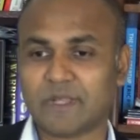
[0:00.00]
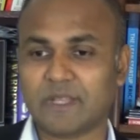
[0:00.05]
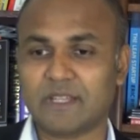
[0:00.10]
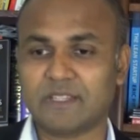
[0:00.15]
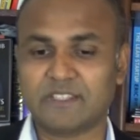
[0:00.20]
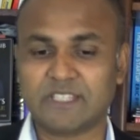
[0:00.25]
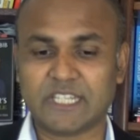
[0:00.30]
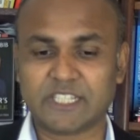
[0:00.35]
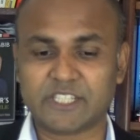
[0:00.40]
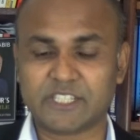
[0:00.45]

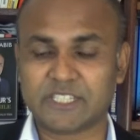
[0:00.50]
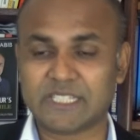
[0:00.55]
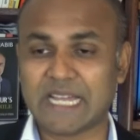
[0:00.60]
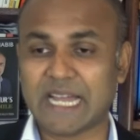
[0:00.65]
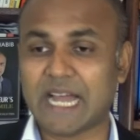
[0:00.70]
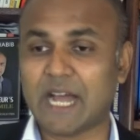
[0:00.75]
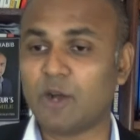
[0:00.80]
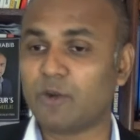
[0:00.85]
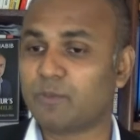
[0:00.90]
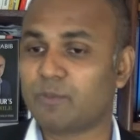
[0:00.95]
just
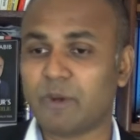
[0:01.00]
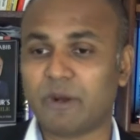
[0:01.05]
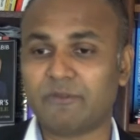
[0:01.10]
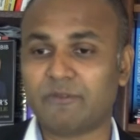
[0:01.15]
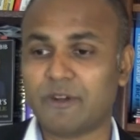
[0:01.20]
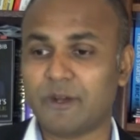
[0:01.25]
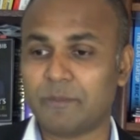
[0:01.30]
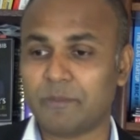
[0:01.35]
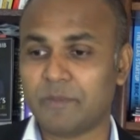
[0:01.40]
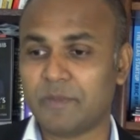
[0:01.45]

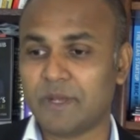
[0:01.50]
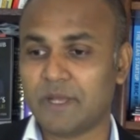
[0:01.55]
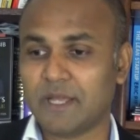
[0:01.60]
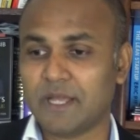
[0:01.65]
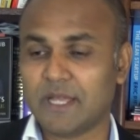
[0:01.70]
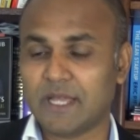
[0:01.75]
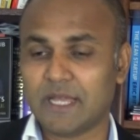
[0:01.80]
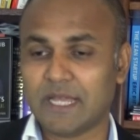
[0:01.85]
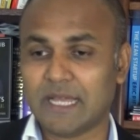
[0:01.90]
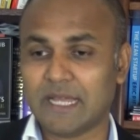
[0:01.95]
outperform
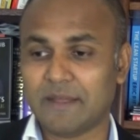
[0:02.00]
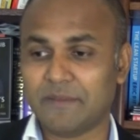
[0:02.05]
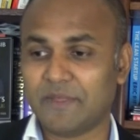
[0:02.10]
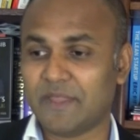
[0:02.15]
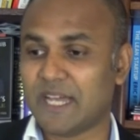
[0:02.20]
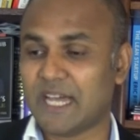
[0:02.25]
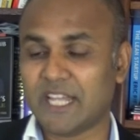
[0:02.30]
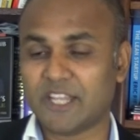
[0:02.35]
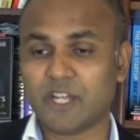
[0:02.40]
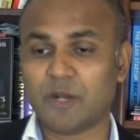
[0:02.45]
the
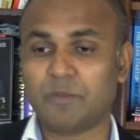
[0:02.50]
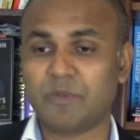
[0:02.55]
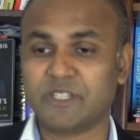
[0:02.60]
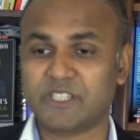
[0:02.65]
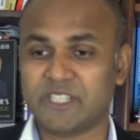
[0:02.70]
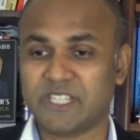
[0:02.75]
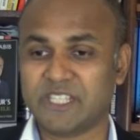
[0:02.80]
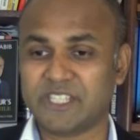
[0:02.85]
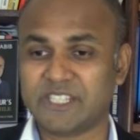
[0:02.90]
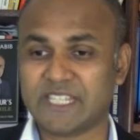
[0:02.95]
other
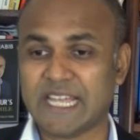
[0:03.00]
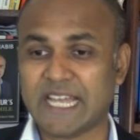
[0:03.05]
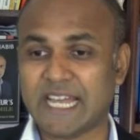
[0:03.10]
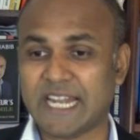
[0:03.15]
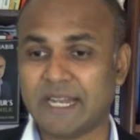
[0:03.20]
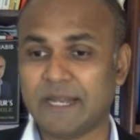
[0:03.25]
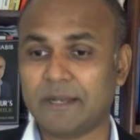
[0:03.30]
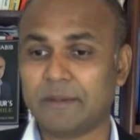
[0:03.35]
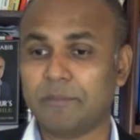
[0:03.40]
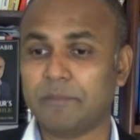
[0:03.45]
business
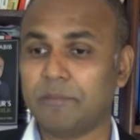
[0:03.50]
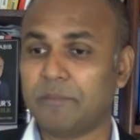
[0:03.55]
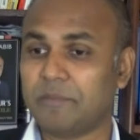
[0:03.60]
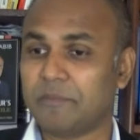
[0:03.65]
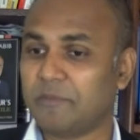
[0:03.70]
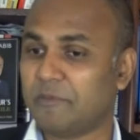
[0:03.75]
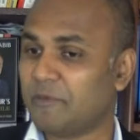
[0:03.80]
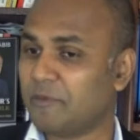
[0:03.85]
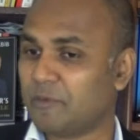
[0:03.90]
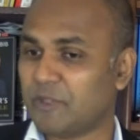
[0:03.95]
and
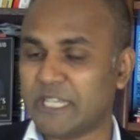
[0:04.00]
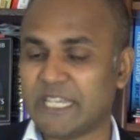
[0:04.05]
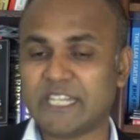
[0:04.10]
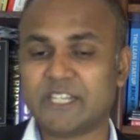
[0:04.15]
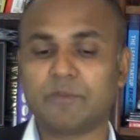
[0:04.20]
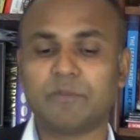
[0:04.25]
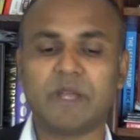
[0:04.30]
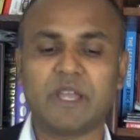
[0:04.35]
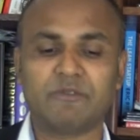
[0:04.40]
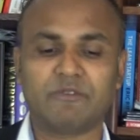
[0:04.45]

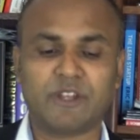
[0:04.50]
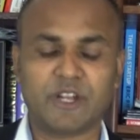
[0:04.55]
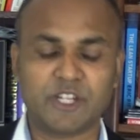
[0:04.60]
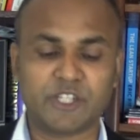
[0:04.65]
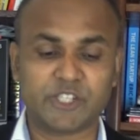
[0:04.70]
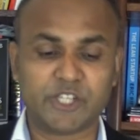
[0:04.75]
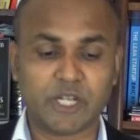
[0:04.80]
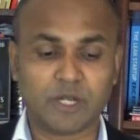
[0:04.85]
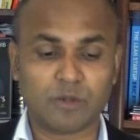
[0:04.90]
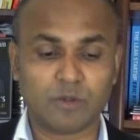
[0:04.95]
hit my
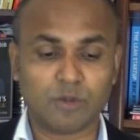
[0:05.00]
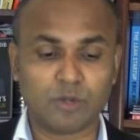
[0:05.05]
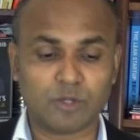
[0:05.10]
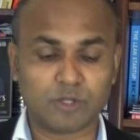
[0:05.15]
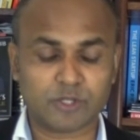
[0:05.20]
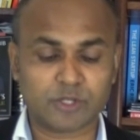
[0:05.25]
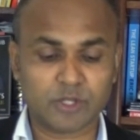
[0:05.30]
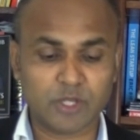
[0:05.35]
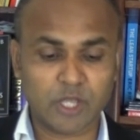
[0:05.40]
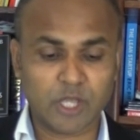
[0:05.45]
financial
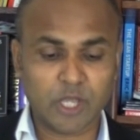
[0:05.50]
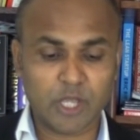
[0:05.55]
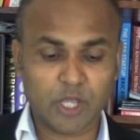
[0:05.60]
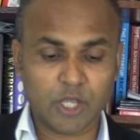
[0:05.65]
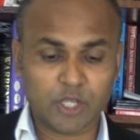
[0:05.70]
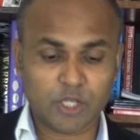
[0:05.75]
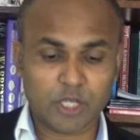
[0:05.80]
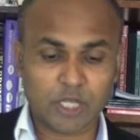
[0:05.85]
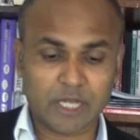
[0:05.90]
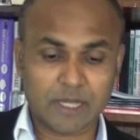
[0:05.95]
goals.
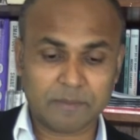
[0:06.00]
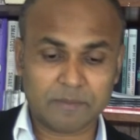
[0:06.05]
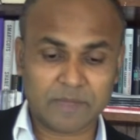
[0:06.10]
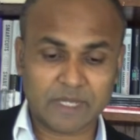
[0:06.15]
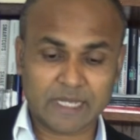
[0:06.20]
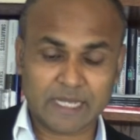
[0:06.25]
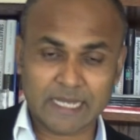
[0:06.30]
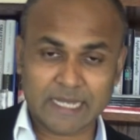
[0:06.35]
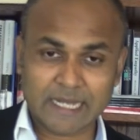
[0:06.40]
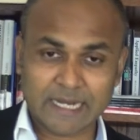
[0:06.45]

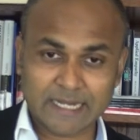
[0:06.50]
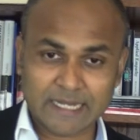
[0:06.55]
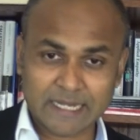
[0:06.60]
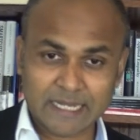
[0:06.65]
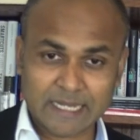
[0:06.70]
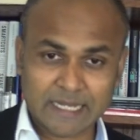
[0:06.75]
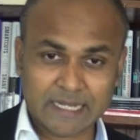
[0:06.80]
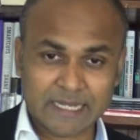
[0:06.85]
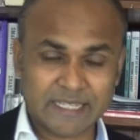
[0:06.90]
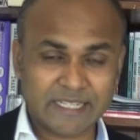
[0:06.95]
And
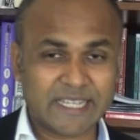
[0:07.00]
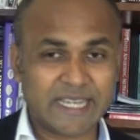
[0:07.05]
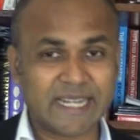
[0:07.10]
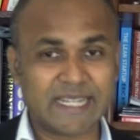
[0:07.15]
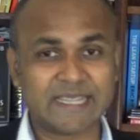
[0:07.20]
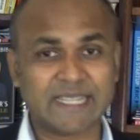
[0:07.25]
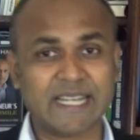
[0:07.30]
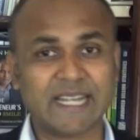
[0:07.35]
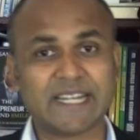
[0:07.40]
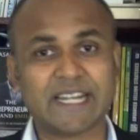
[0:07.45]

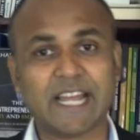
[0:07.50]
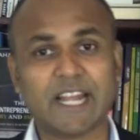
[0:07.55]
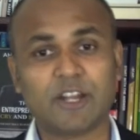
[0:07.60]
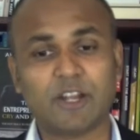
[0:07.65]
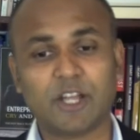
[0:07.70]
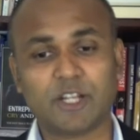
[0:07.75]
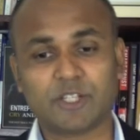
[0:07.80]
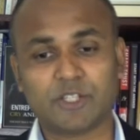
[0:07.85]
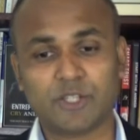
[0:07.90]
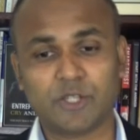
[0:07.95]
regarding that, I'd
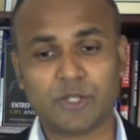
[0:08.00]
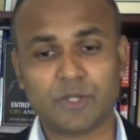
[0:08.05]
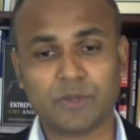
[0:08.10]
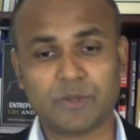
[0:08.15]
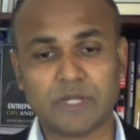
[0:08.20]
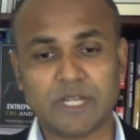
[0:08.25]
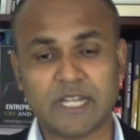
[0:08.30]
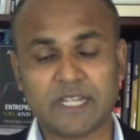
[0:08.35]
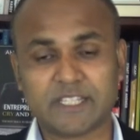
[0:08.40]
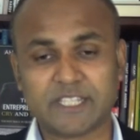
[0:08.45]
like to
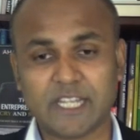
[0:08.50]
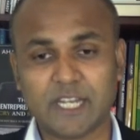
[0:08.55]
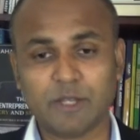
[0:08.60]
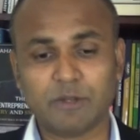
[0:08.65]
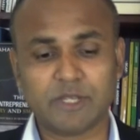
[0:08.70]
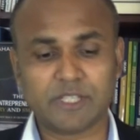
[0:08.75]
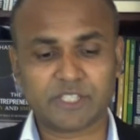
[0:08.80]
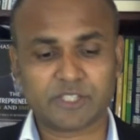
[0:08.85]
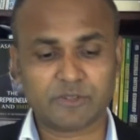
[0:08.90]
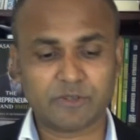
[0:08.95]
tell
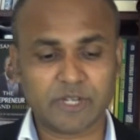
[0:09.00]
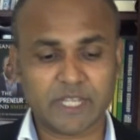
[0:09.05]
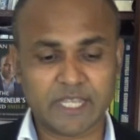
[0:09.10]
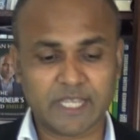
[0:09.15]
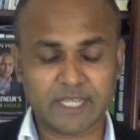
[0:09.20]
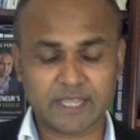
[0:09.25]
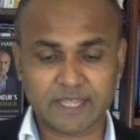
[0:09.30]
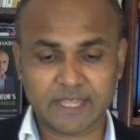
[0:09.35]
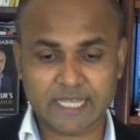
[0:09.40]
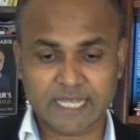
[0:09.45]
you a
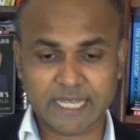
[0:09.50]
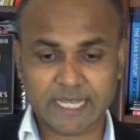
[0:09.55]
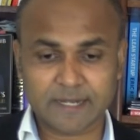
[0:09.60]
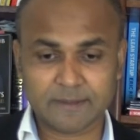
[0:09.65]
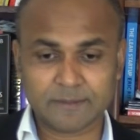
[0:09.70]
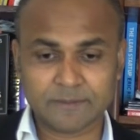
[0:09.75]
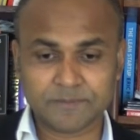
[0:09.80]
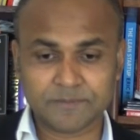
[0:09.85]
story that